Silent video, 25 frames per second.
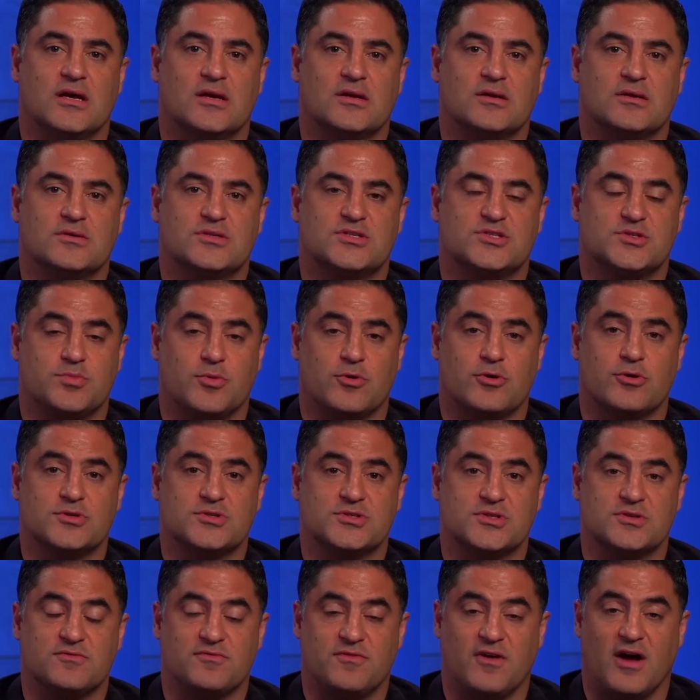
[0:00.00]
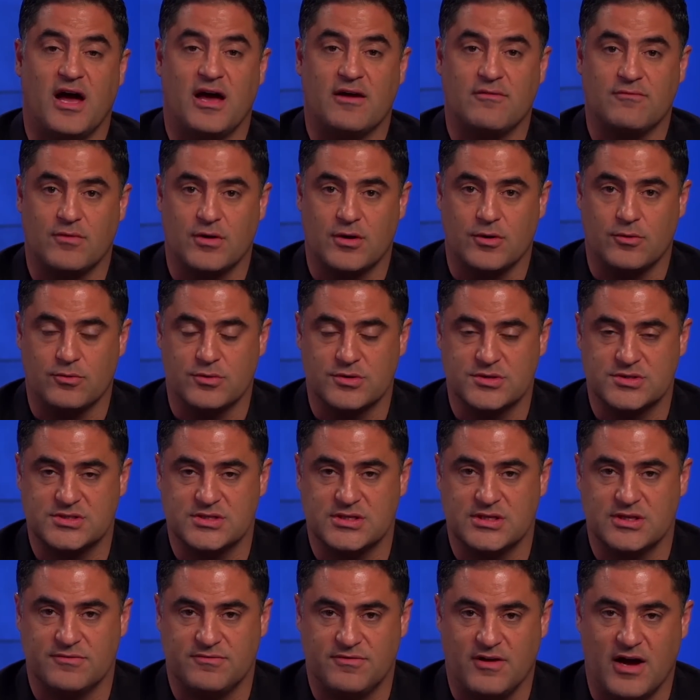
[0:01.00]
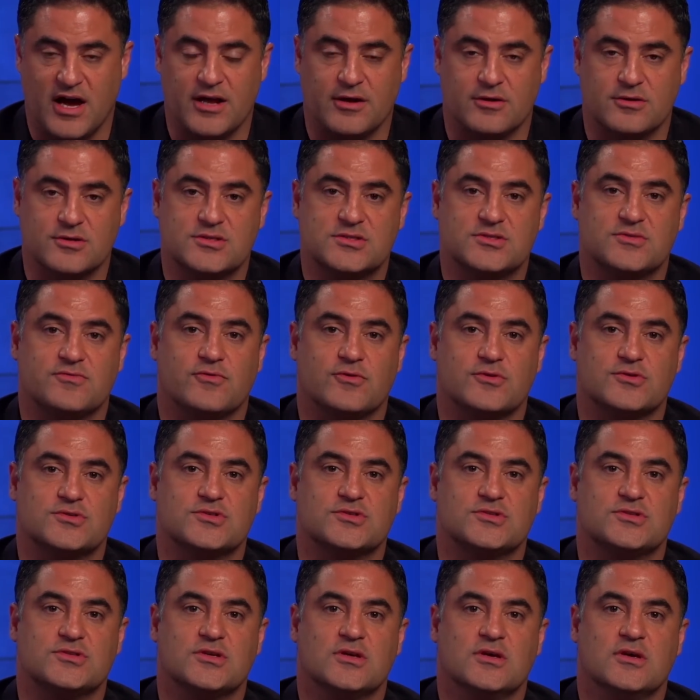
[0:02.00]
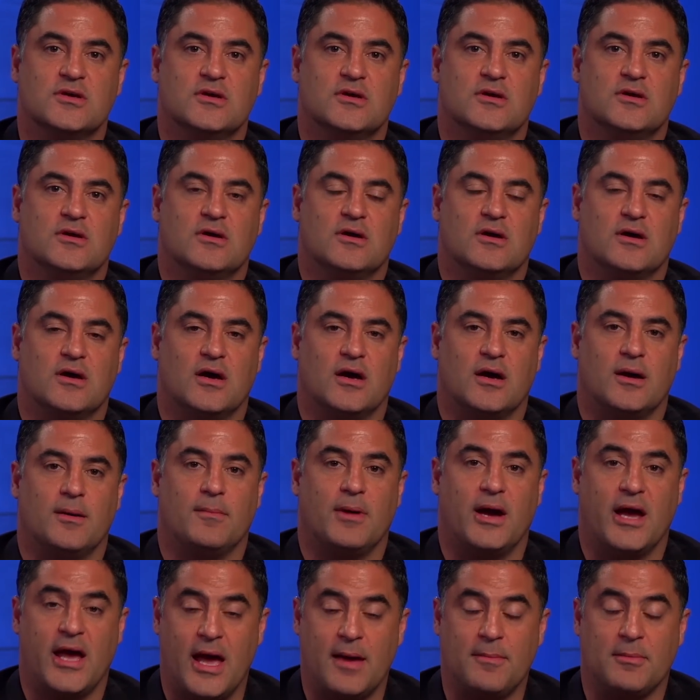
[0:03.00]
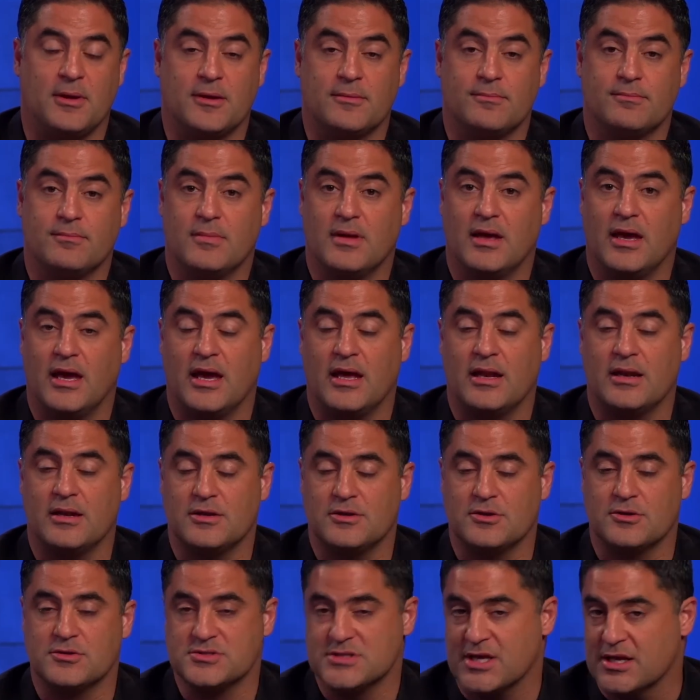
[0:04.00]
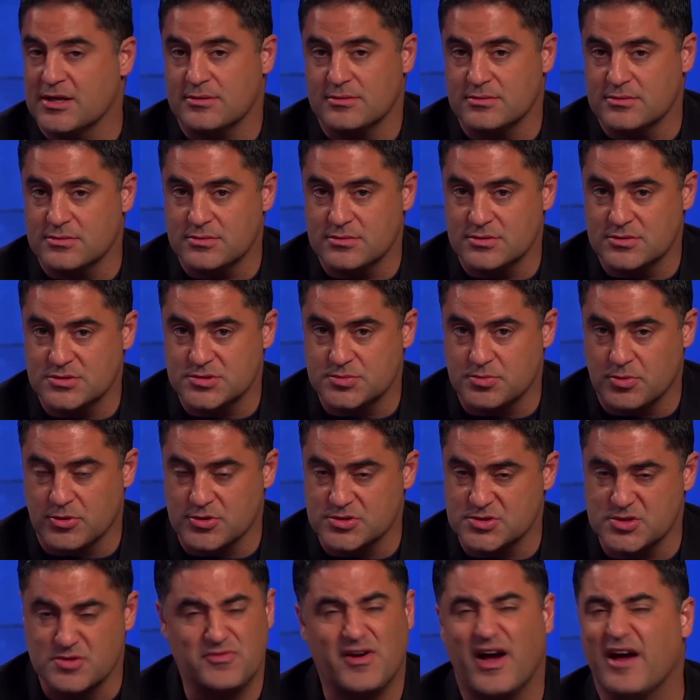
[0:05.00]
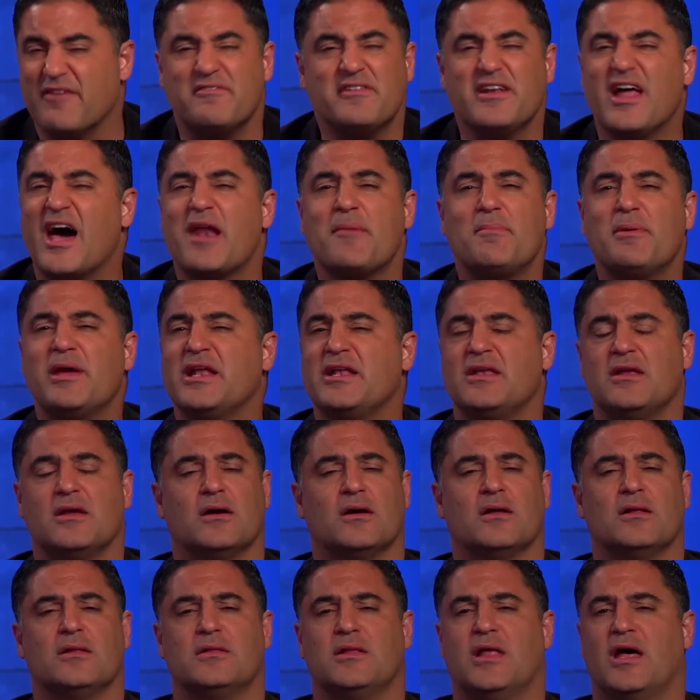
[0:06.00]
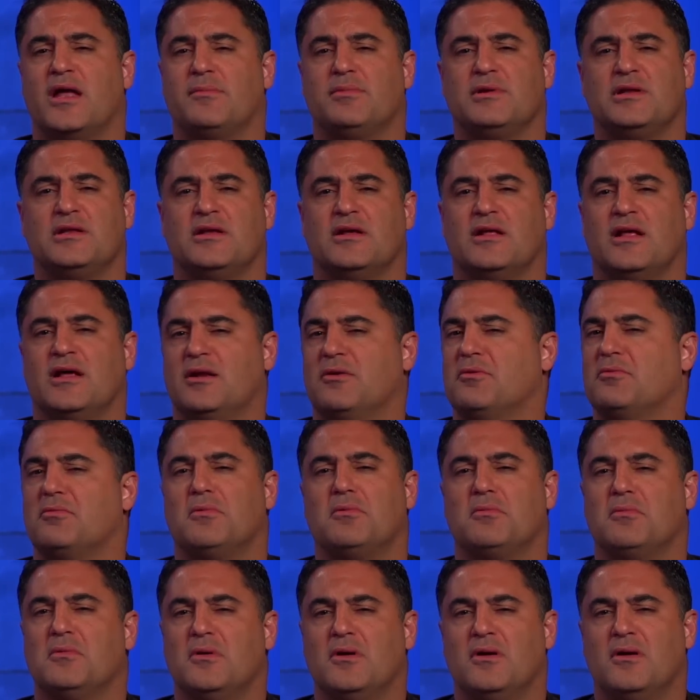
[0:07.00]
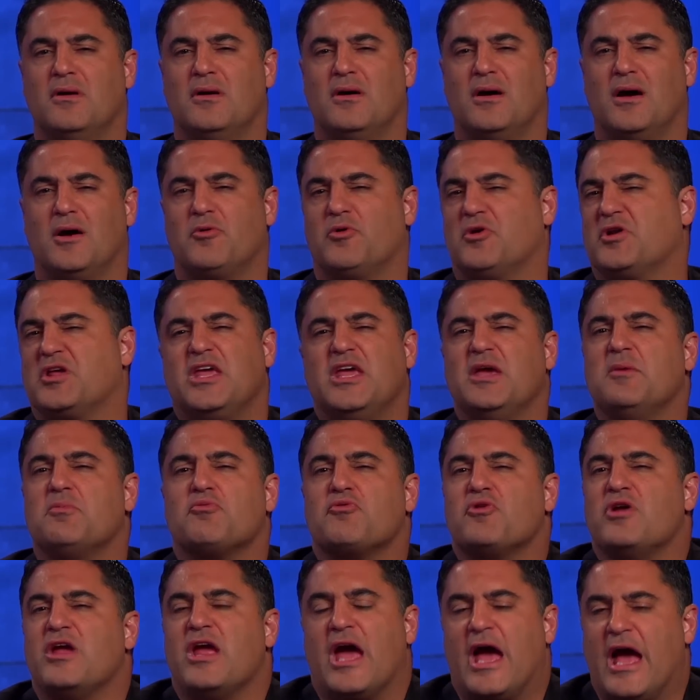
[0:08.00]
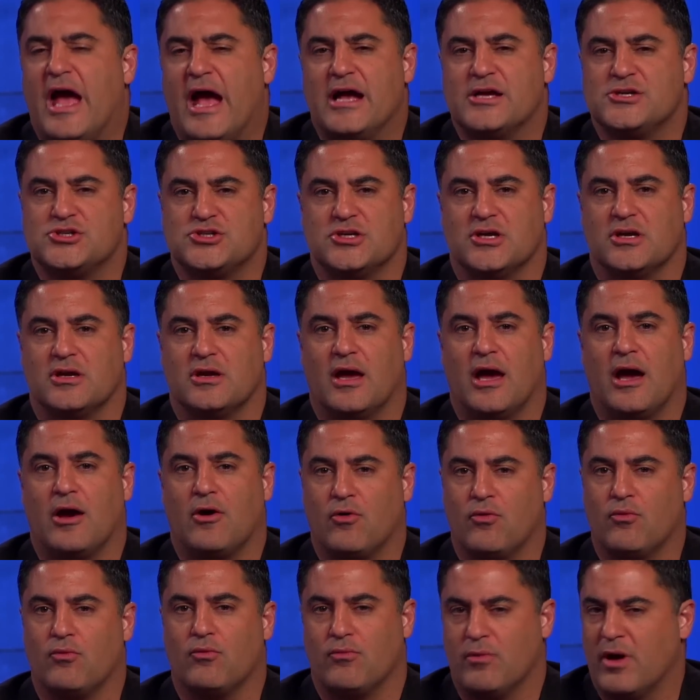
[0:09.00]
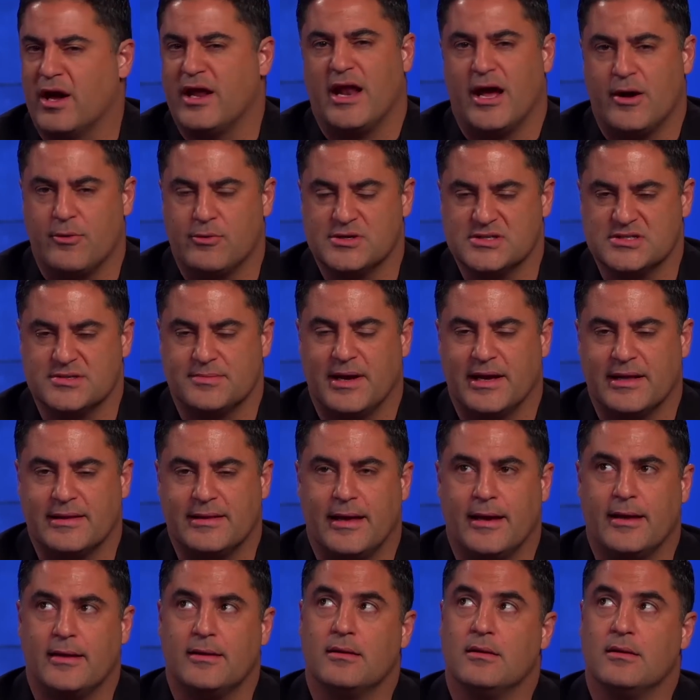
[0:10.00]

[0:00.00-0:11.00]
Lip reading: Spurs in five when it was in the finals versus Miami. And it turns out Spurs in five. Not a big deal, not a big deal. I don't want to keep rehashing how right I was about that.